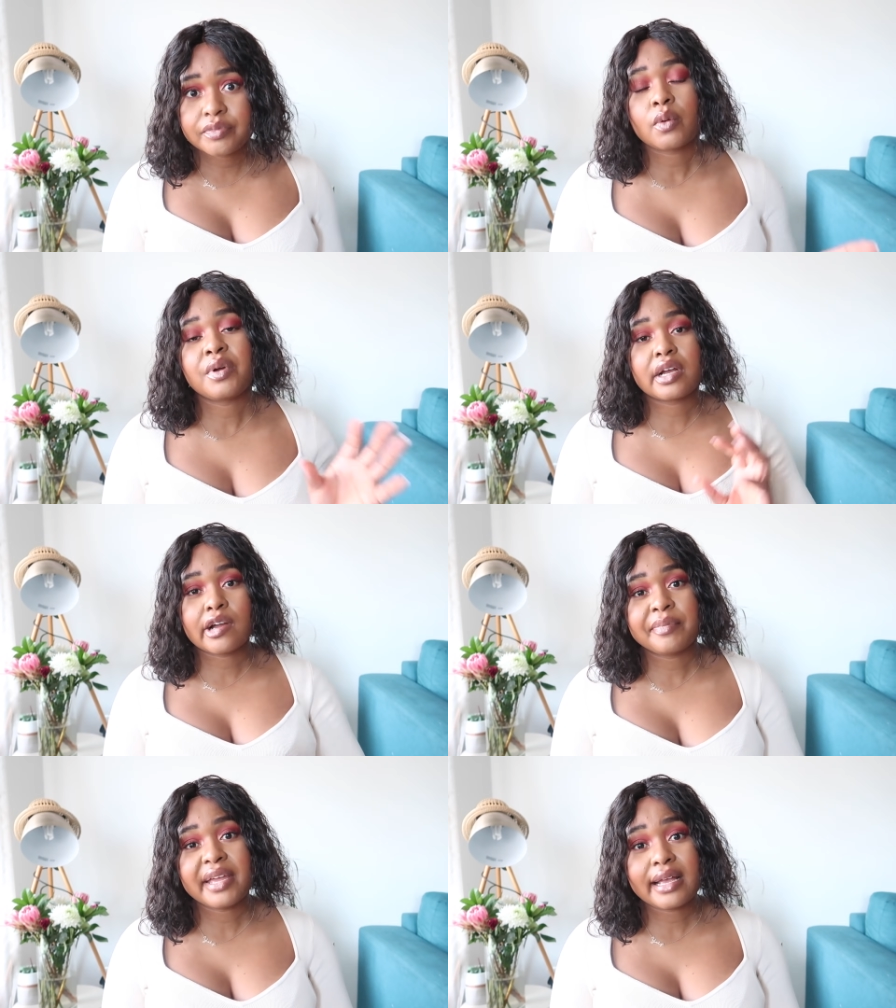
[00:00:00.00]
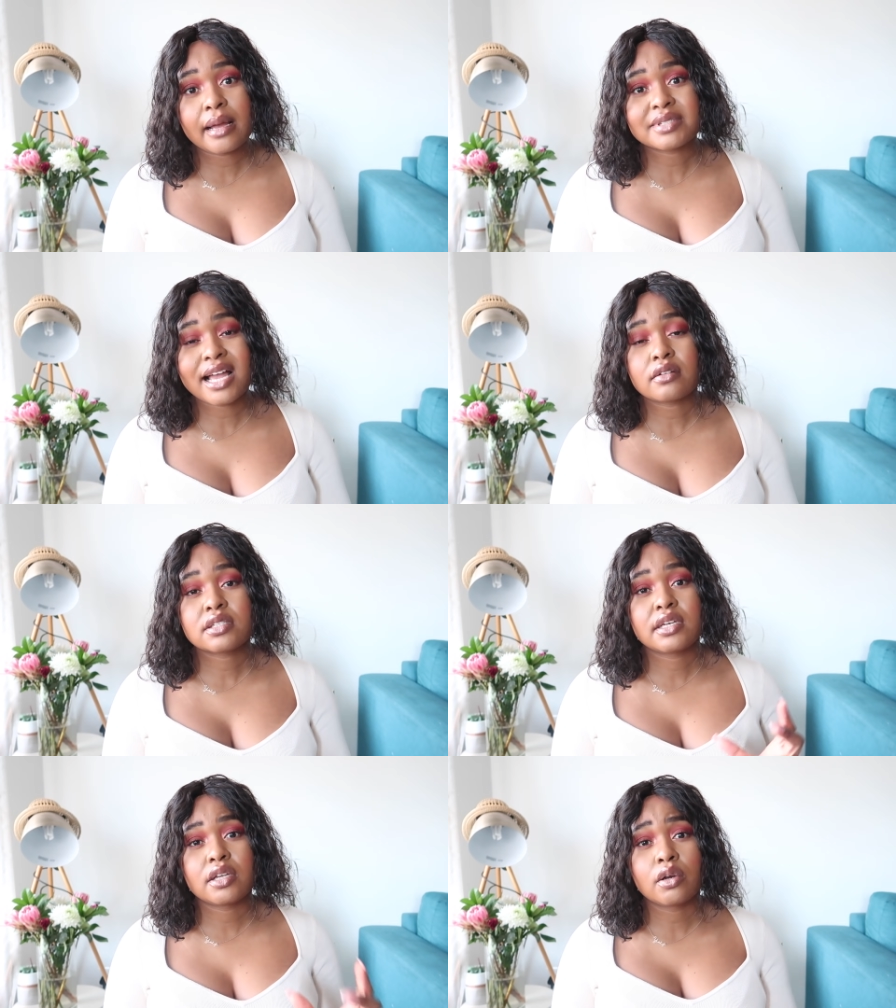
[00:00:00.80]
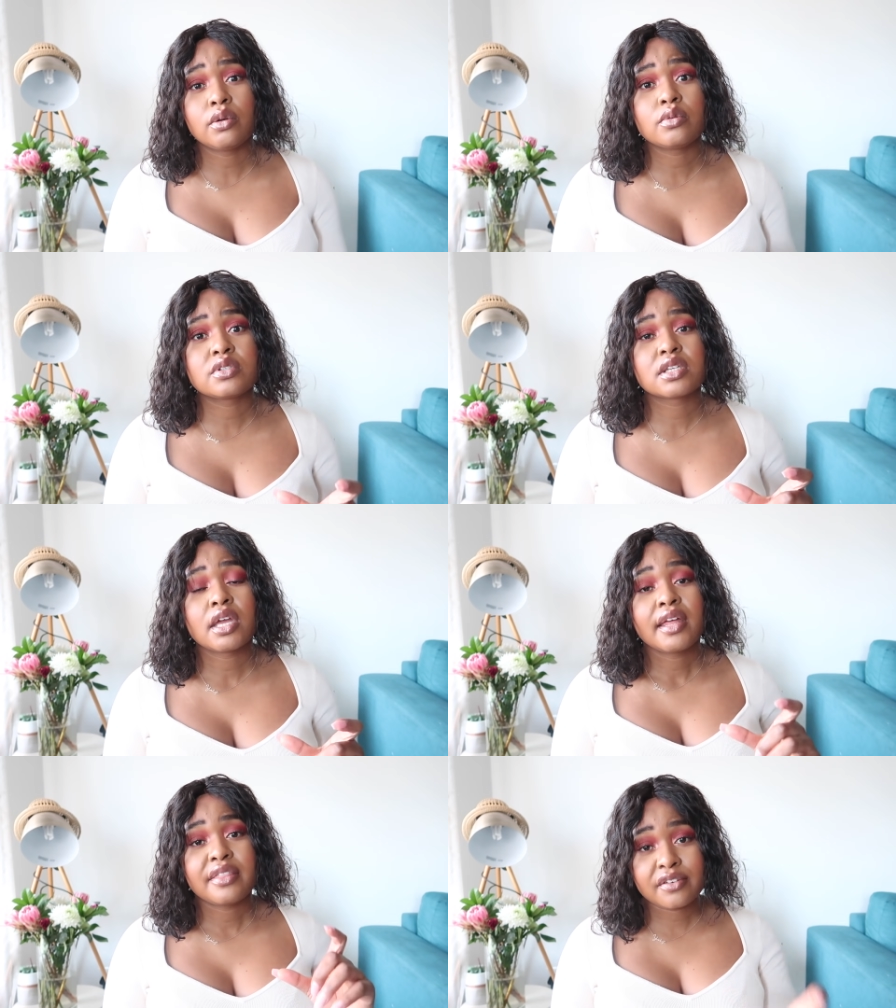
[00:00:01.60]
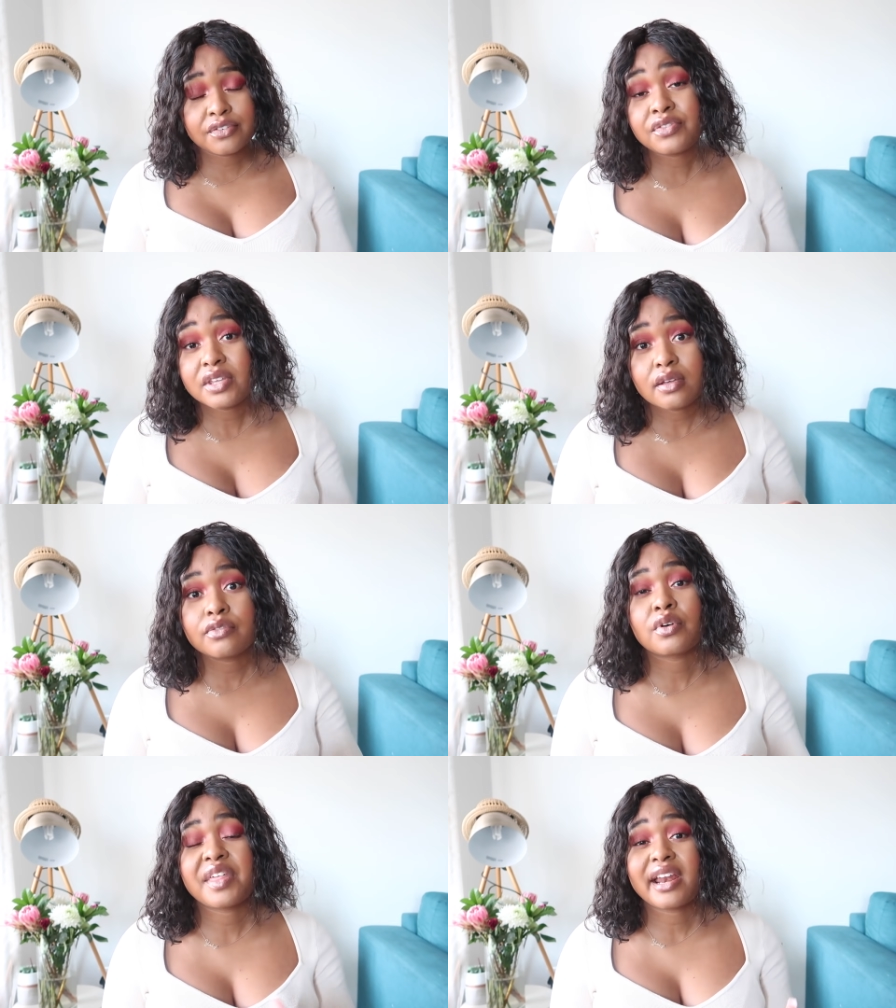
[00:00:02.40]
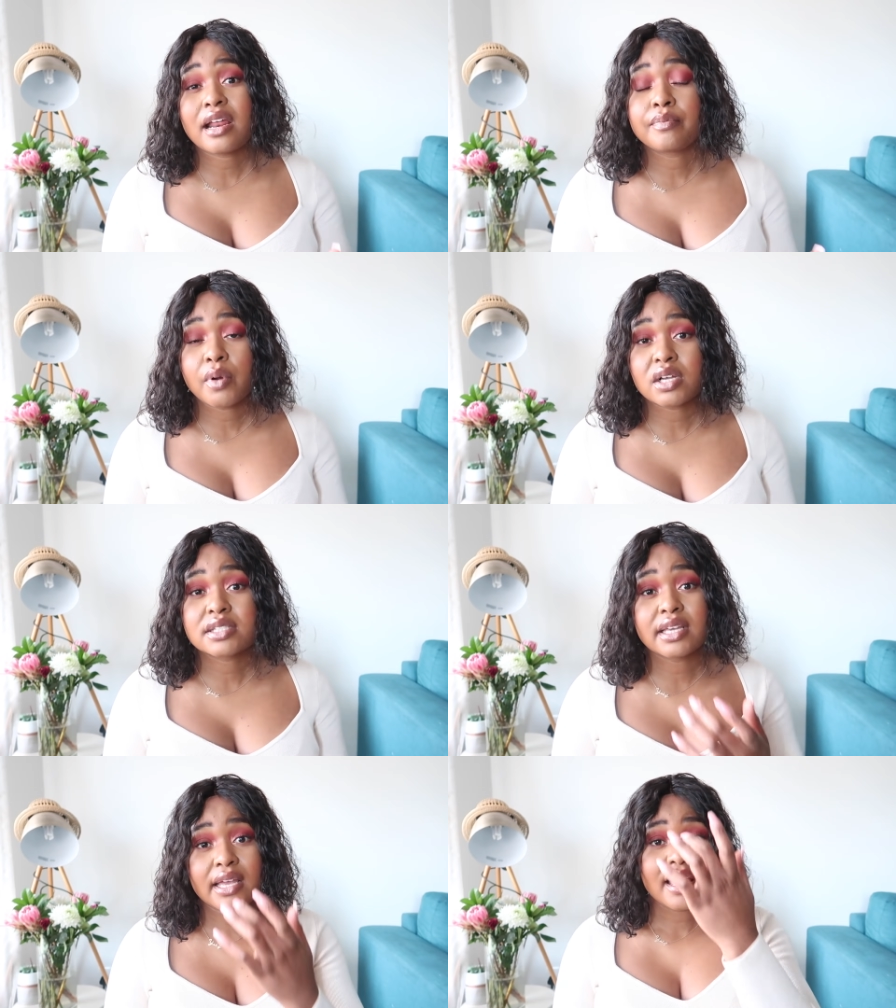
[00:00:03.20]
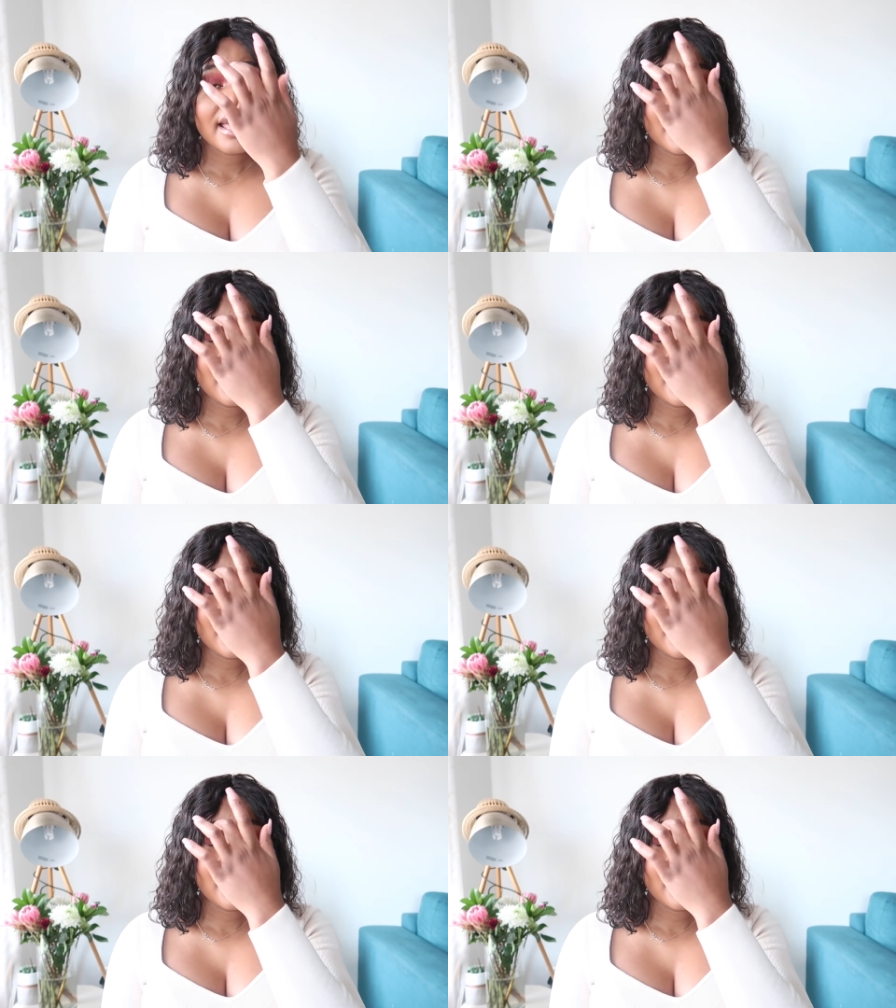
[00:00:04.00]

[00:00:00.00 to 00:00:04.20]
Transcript: when a campaign comes out, it includes the fee for that unboxing.